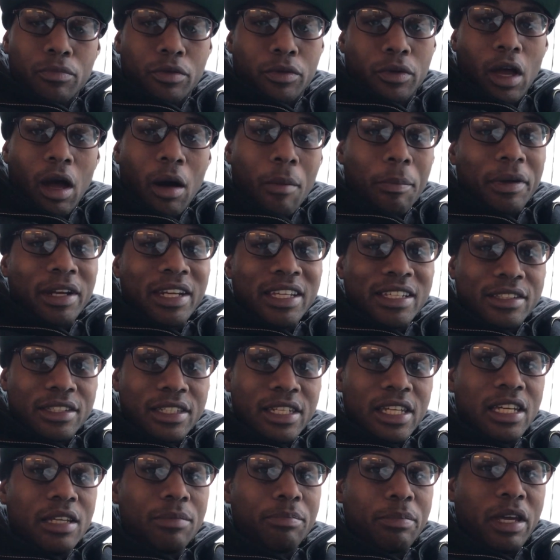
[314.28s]
Companies
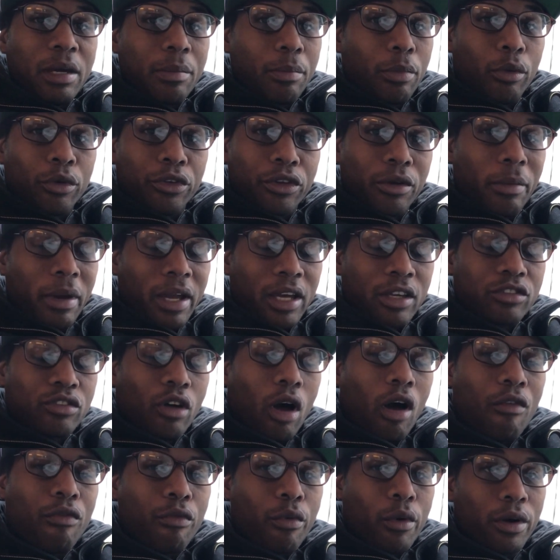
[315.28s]
need people to make
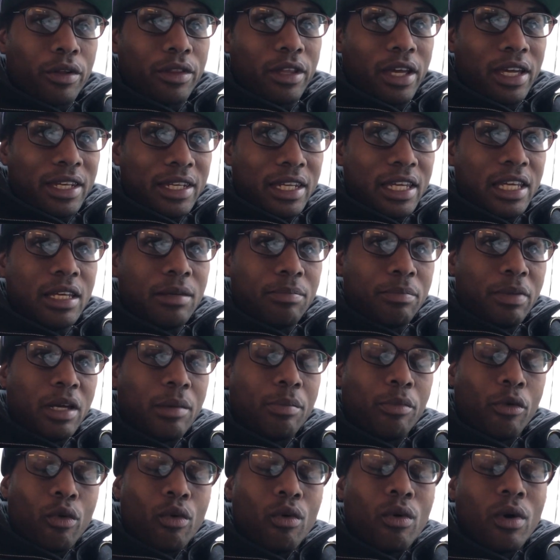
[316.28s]
software. They need
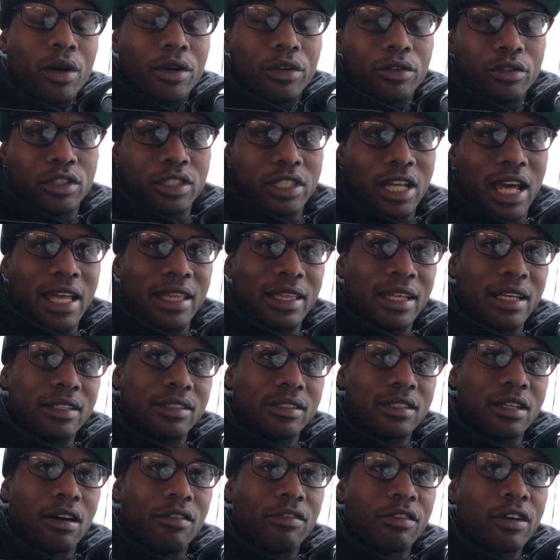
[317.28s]
people who understand that
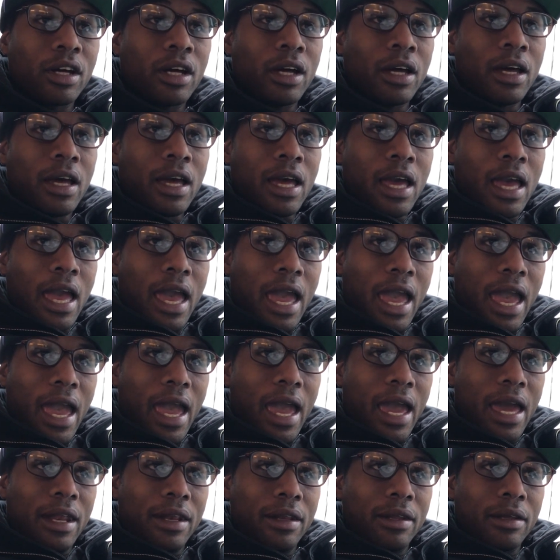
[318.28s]
stuff,
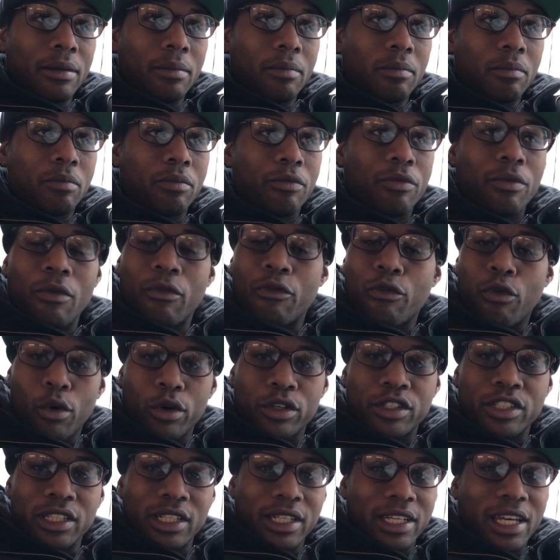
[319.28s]
and
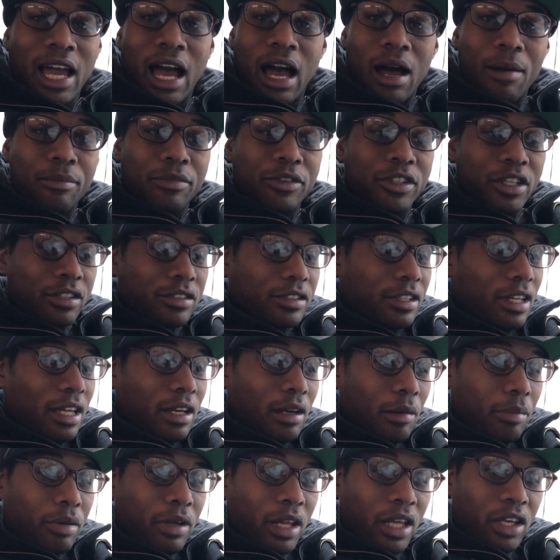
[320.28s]
fortunately I'm just
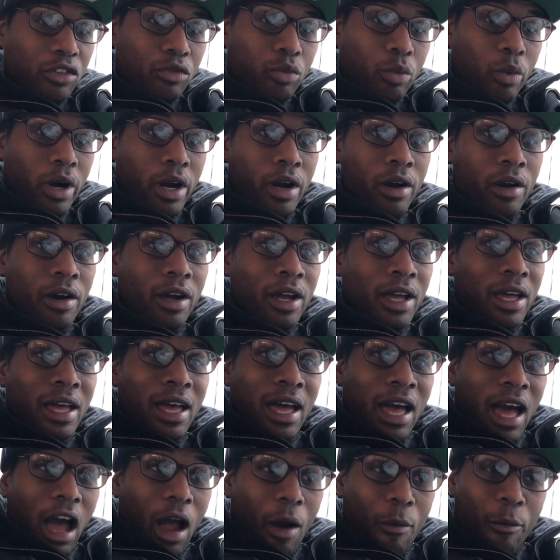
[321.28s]
in a place where
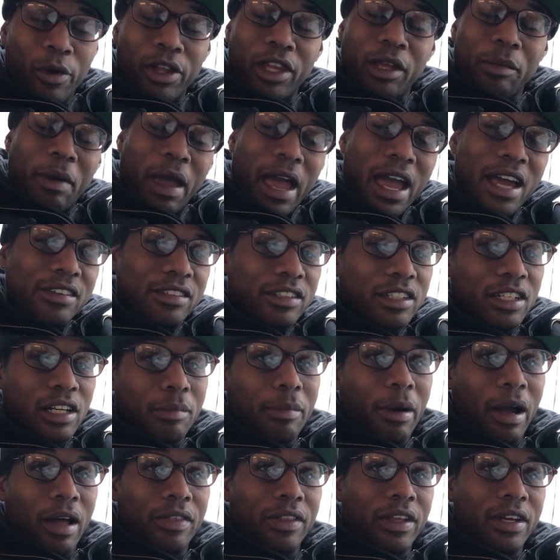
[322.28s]
I'm really passionate
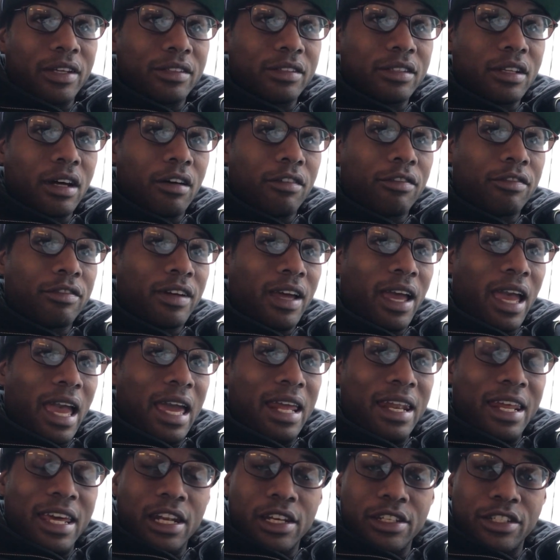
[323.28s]
about that stuff,
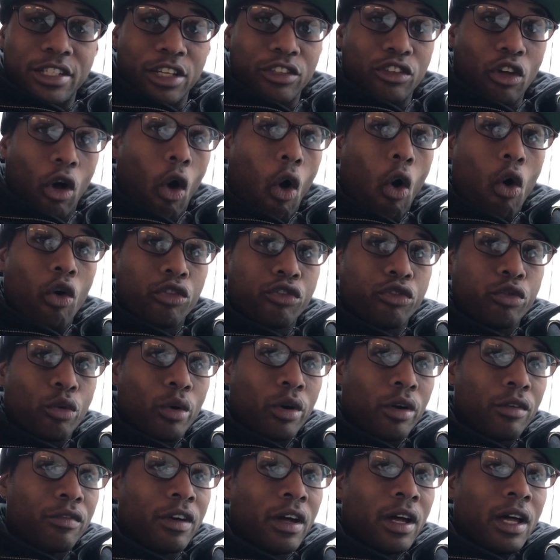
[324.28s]
and it just all
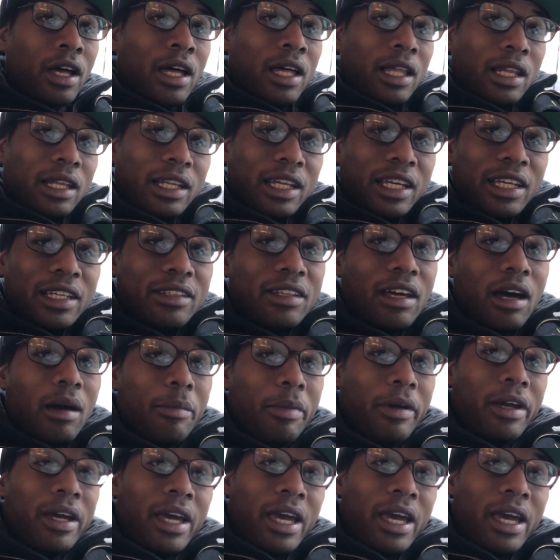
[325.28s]
sort of linked up.